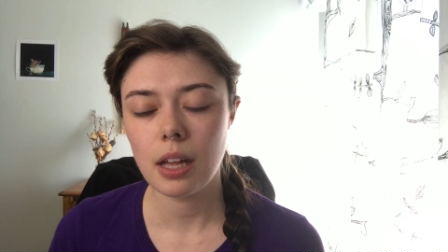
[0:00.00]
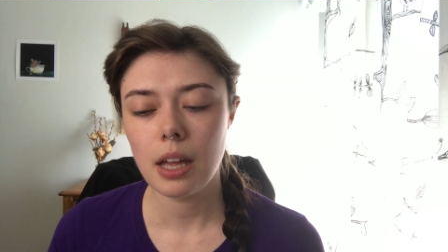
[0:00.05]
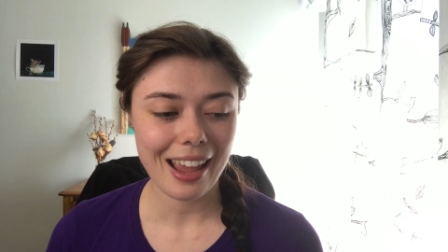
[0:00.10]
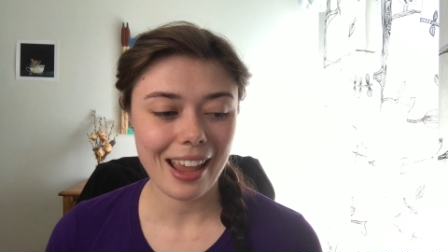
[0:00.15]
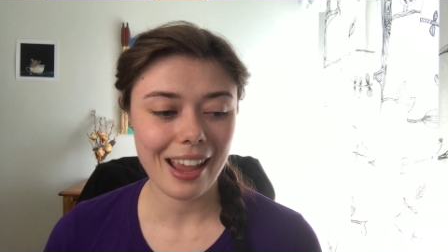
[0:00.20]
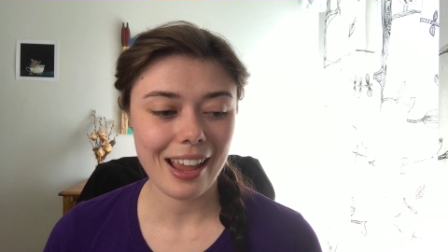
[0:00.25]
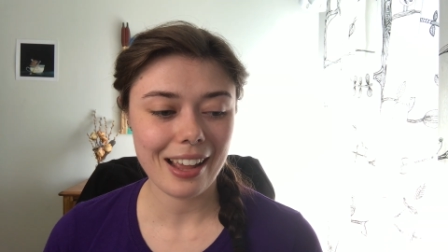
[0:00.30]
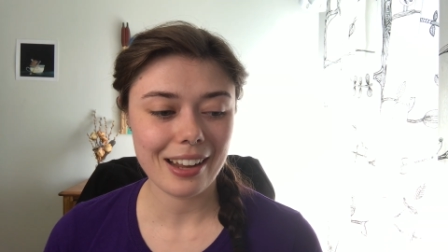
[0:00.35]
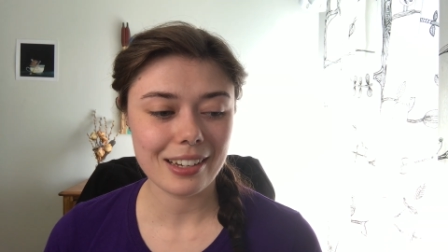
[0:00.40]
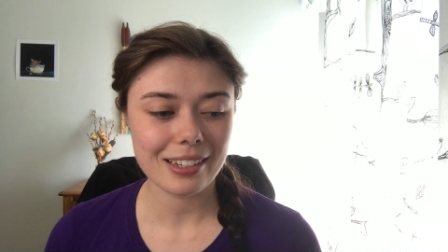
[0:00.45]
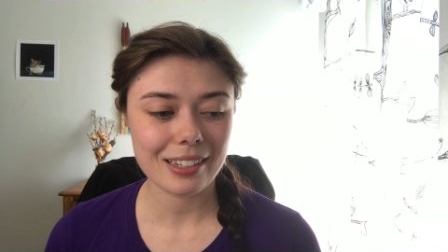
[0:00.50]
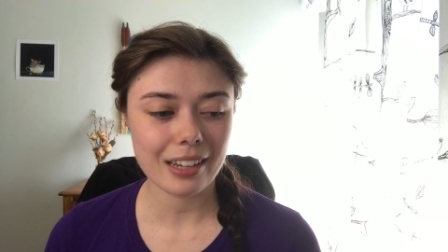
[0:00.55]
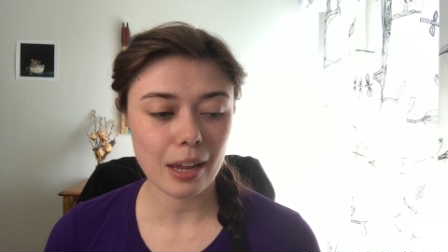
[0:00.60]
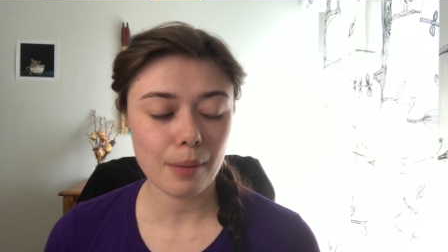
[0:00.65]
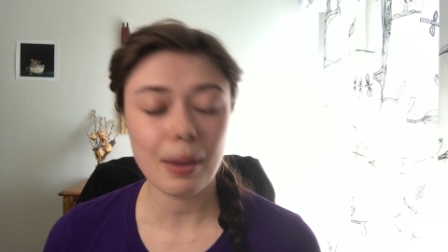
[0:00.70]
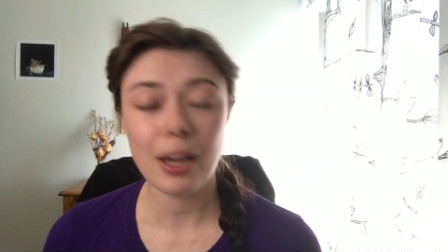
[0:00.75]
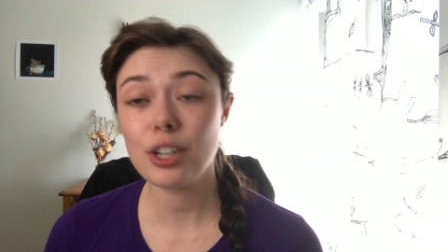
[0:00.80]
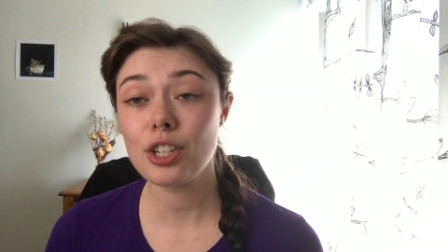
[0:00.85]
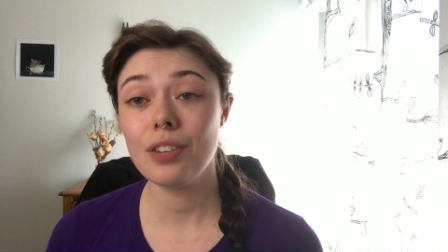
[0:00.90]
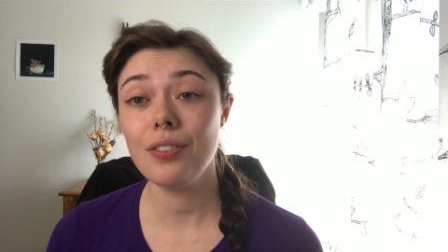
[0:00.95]
And I'm
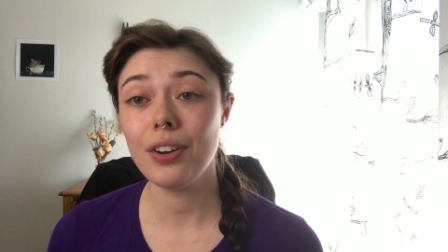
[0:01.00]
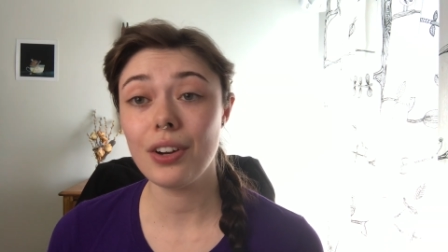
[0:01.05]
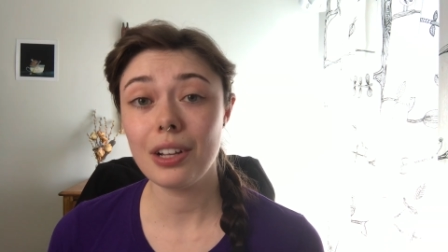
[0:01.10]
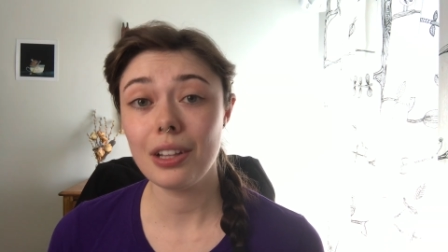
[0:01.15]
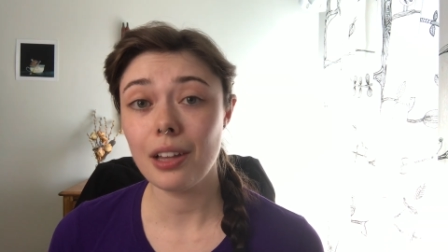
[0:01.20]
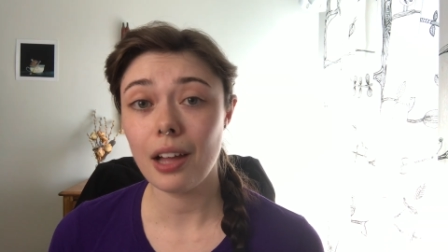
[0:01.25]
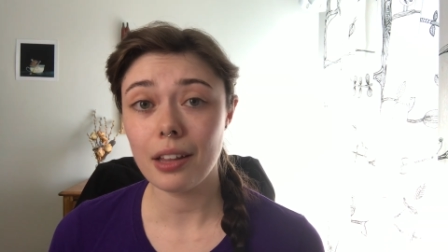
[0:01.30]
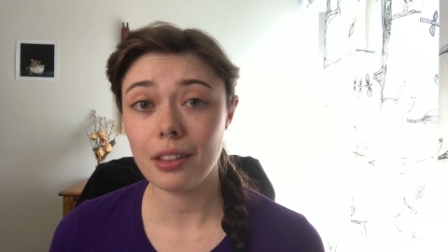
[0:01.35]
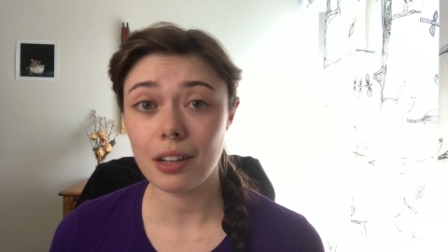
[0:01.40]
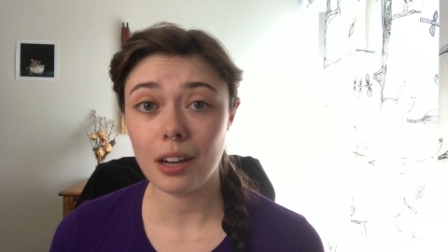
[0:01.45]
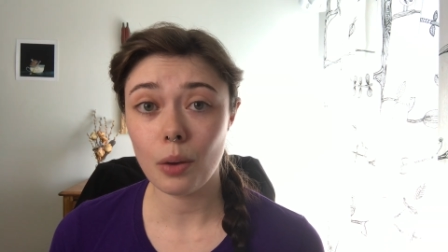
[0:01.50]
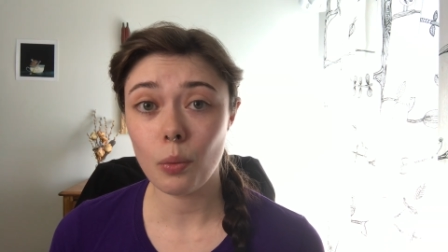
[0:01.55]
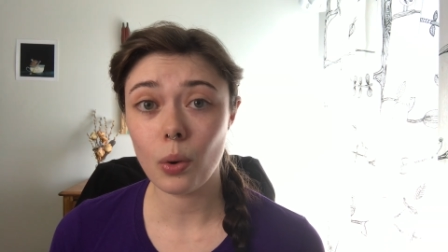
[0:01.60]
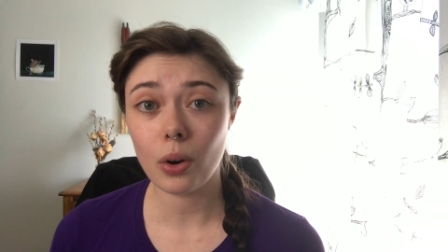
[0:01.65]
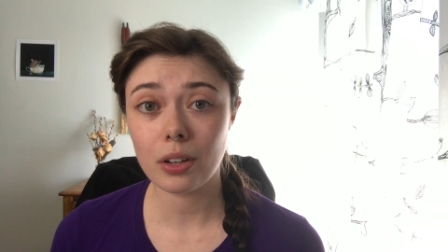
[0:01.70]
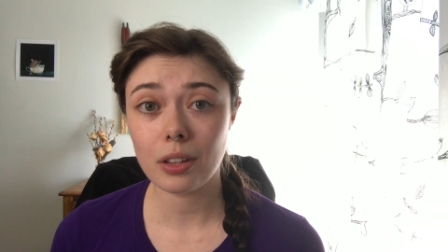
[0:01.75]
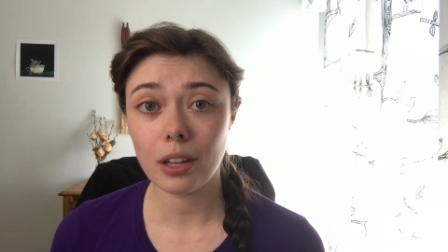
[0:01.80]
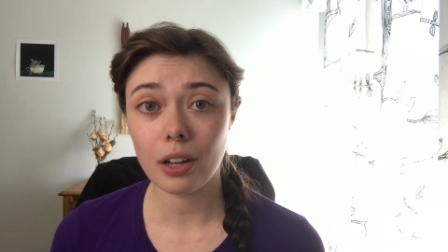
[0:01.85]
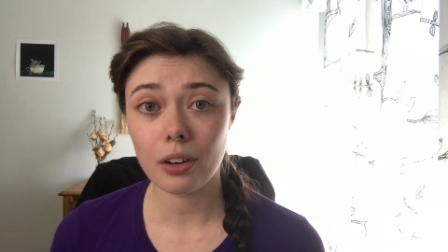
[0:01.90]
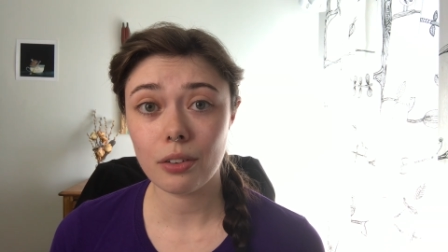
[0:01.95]
actually very glad that I worked there